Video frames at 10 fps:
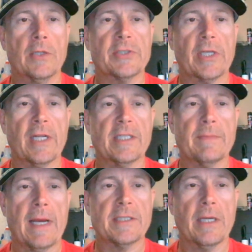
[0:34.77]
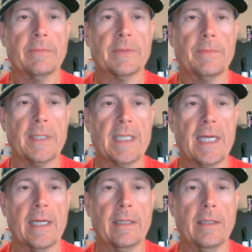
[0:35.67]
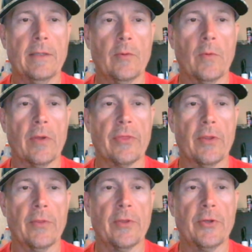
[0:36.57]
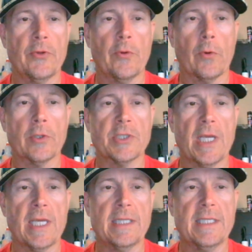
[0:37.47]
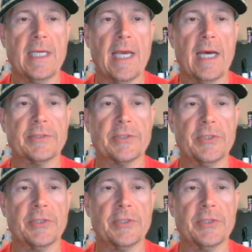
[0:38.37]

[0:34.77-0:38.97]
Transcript: Sunday's matchups begin with the New York Jets